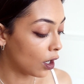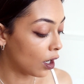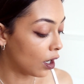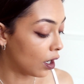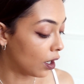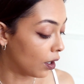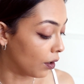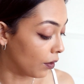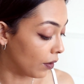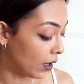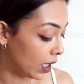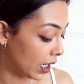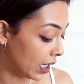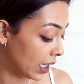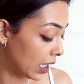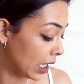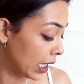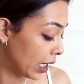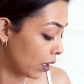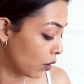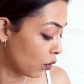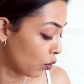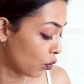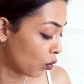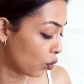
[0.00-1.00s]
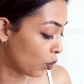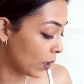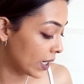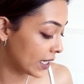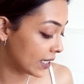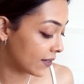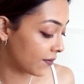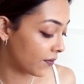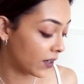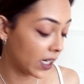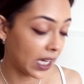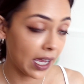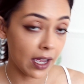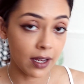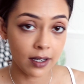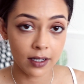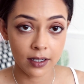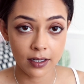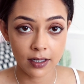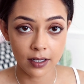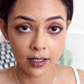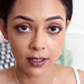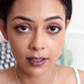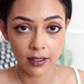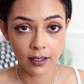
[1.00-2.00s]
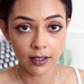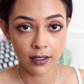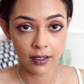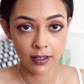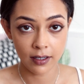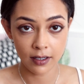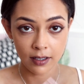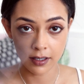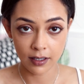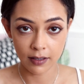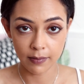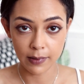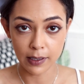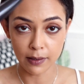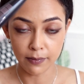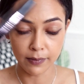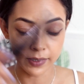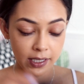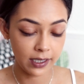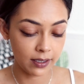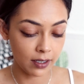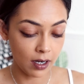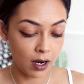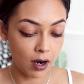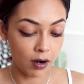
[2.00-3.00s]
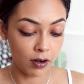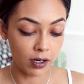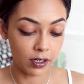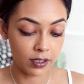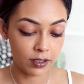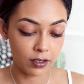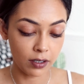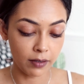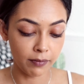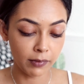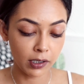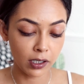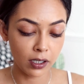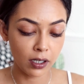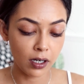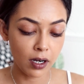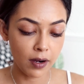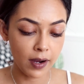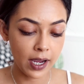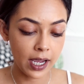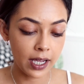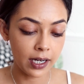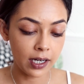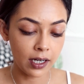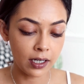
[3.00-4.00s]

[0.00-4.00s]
Oh, I always forget about mascara, so I'm going to go ahead